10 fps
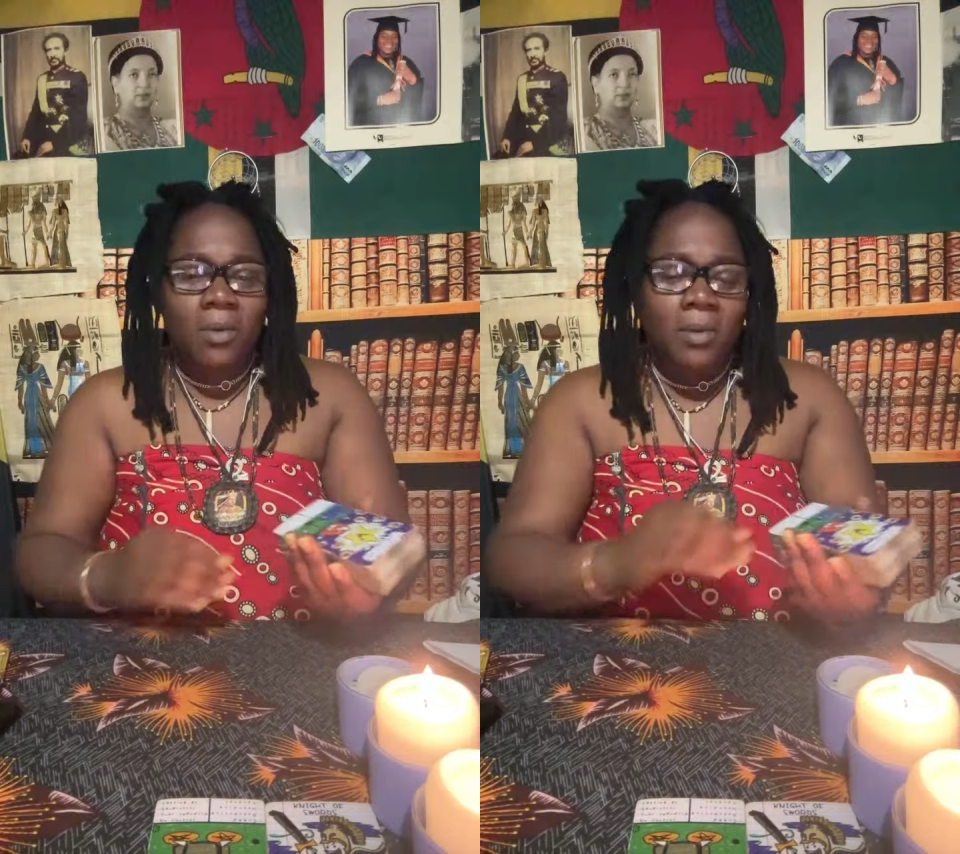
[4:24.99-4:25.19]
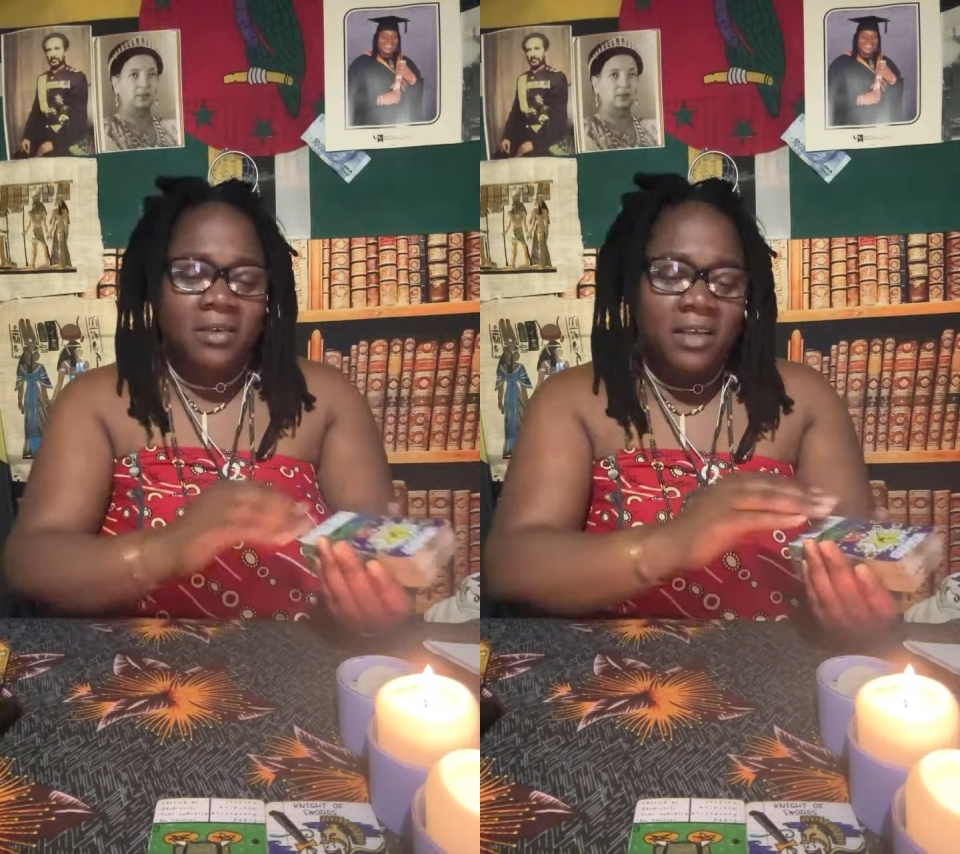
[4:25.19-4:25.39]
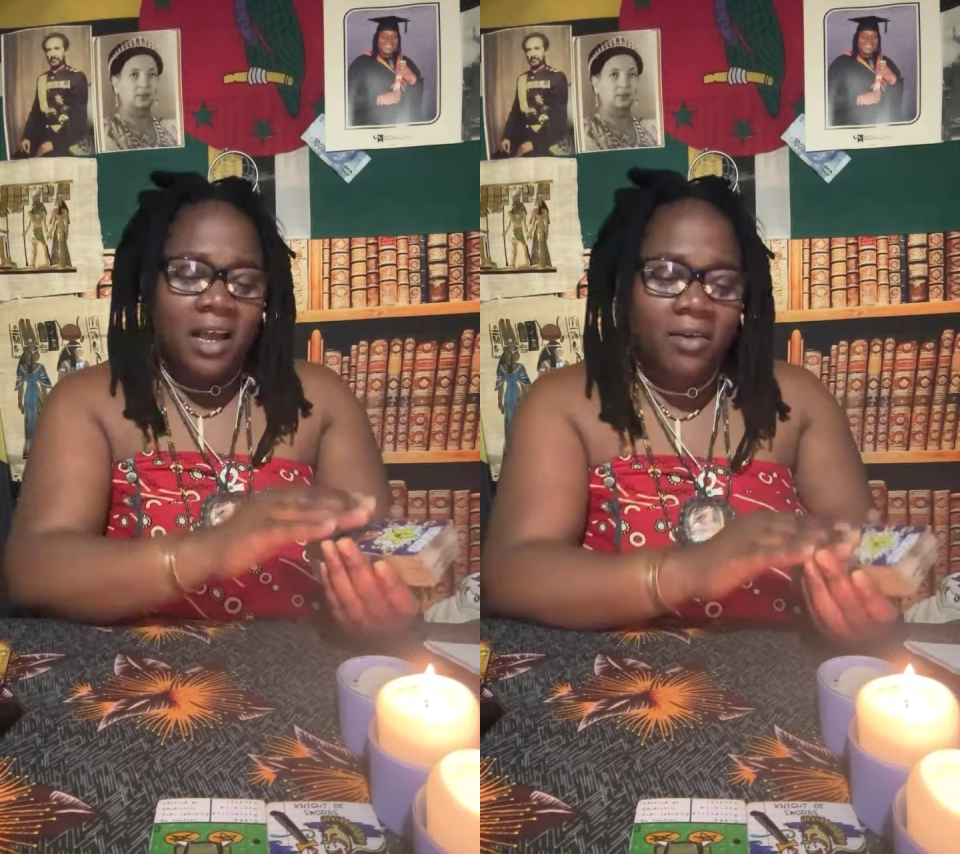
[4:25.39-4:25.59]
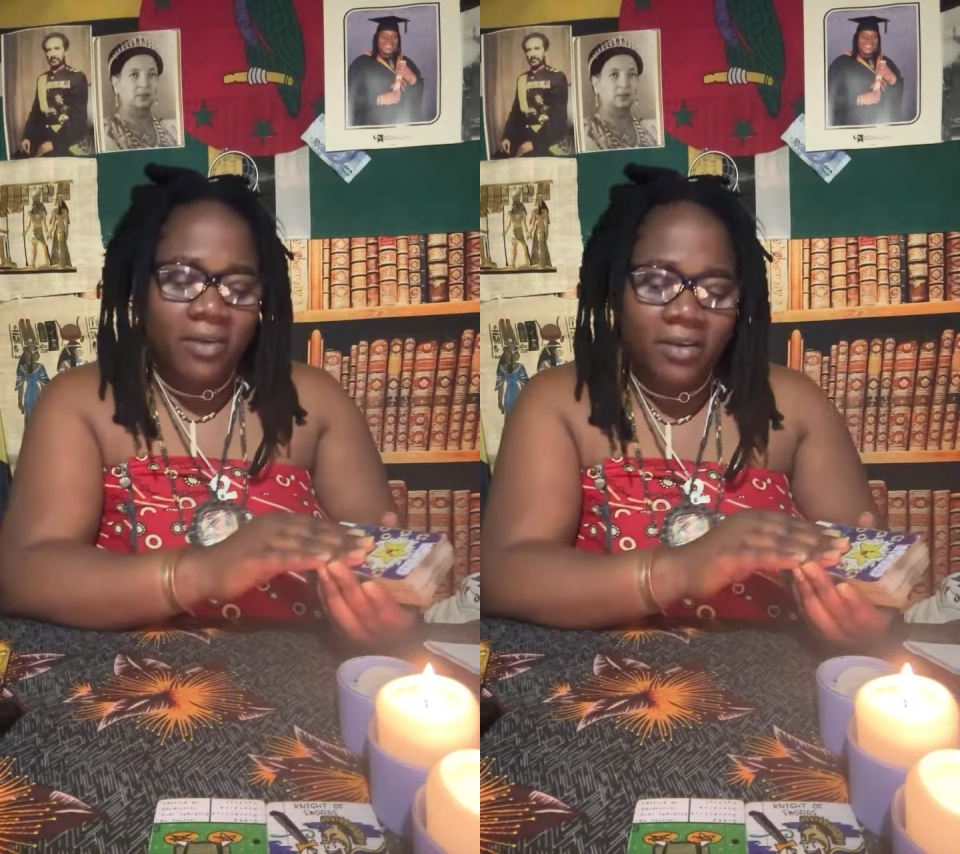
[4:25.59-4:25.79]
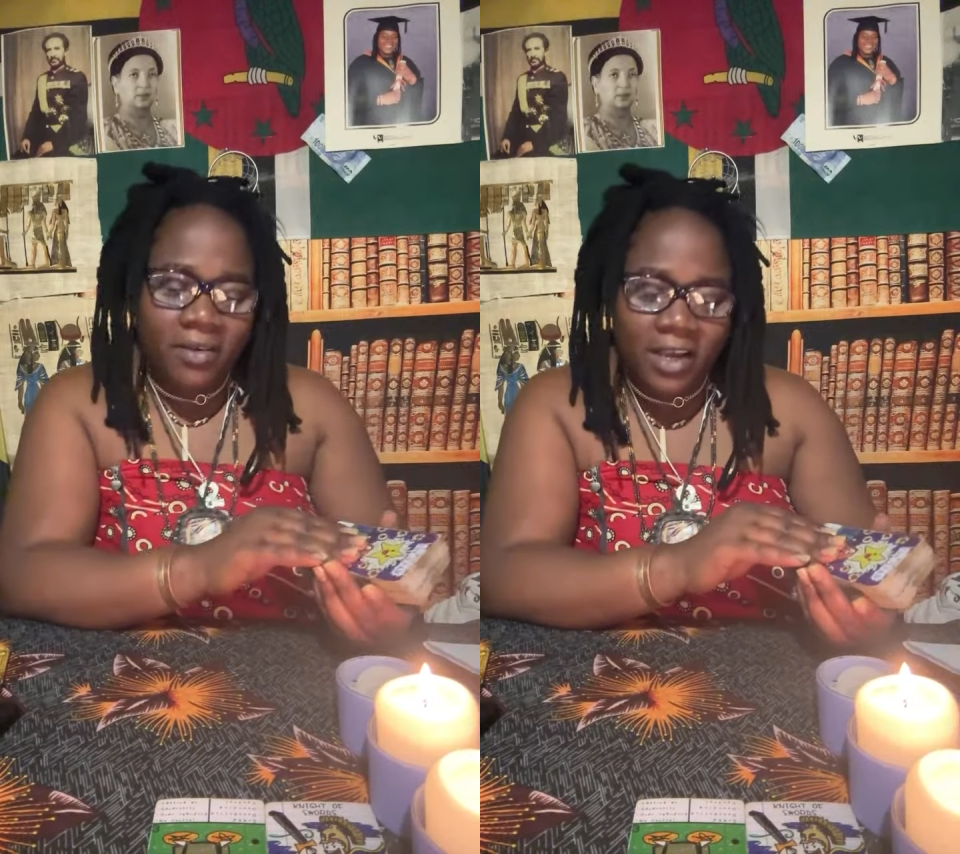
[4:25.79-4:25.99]
Maybe it's an
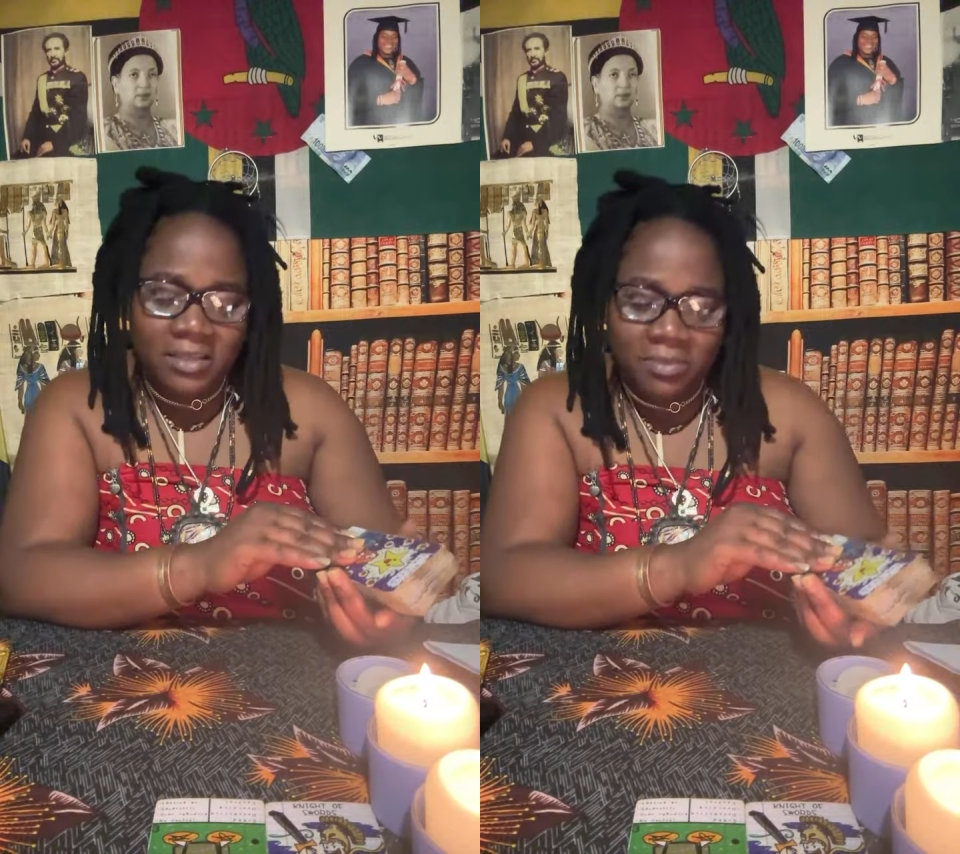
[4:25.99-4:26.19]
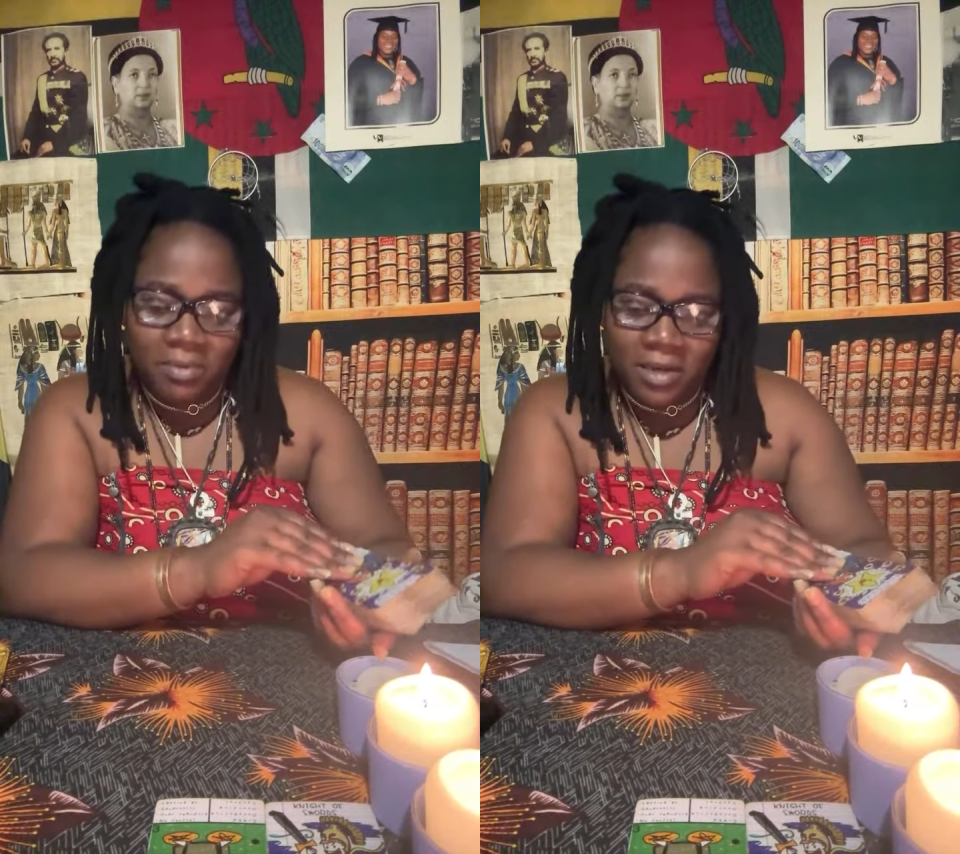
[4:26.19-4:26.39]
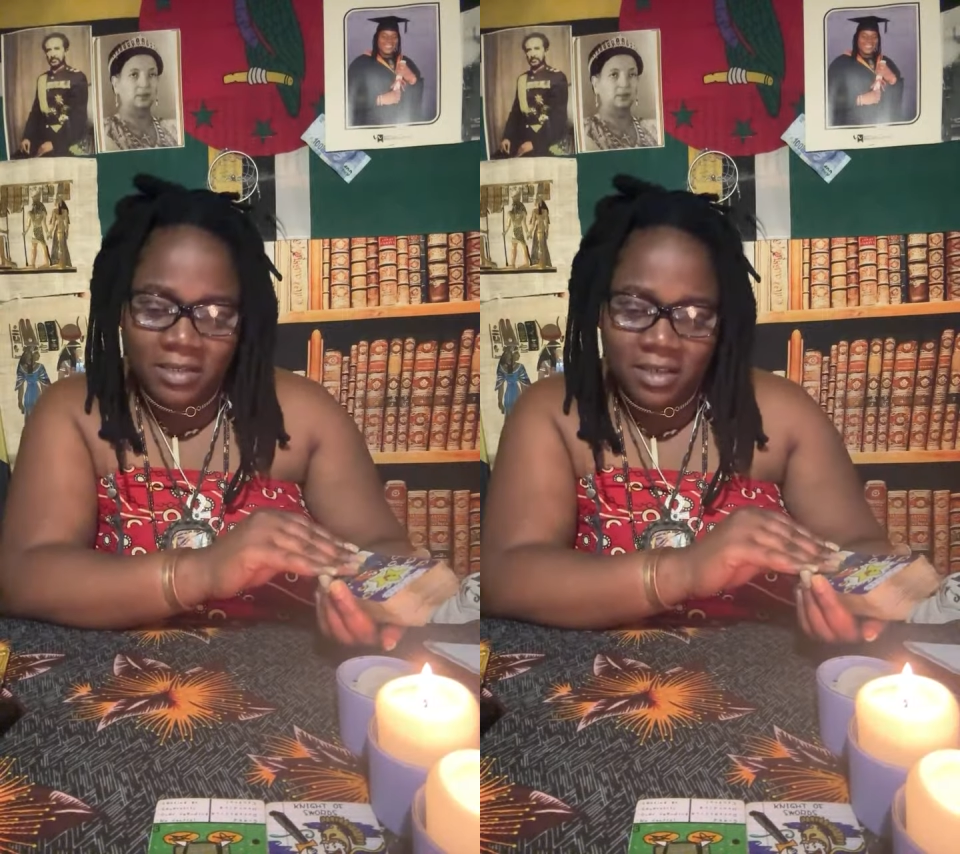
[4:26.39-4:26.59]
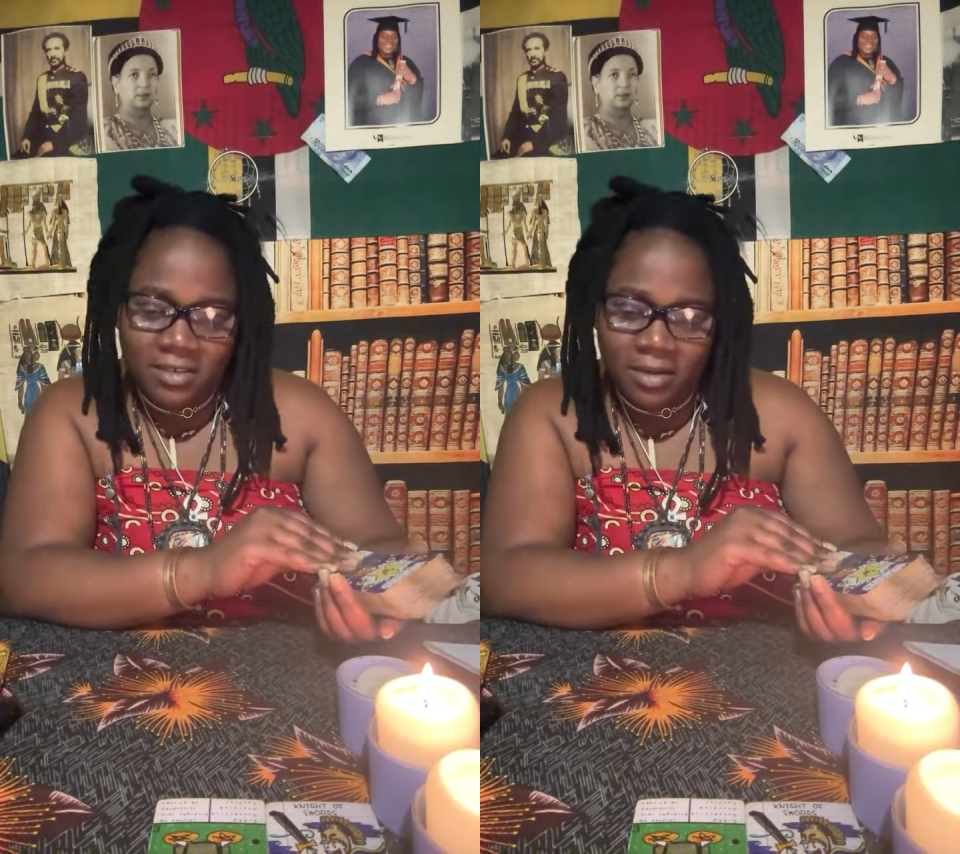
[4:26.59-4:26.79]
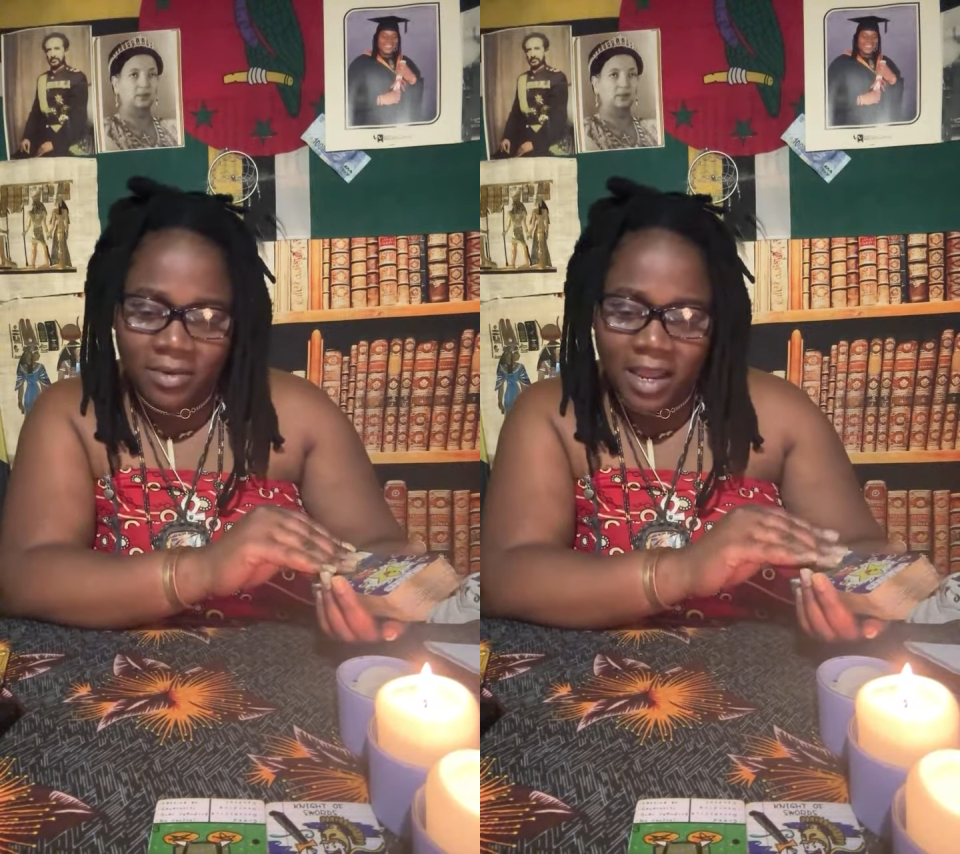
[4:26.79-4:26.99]
Aquarius, maybe it's a
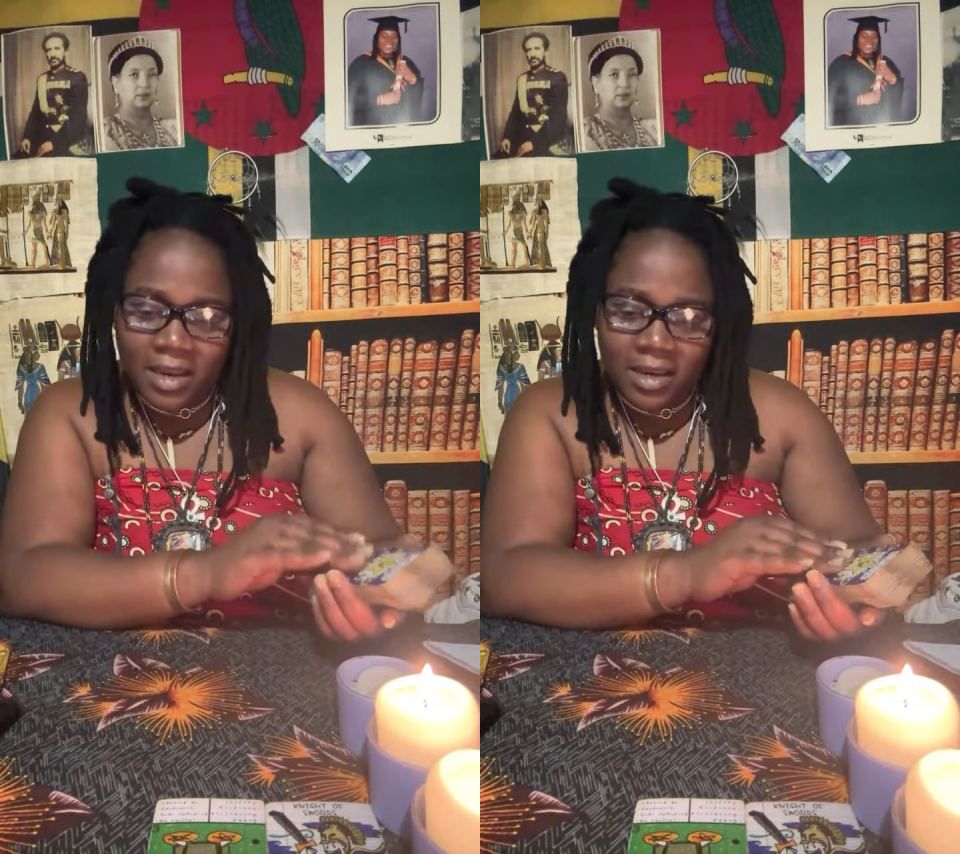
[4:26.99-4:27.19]
Gemini,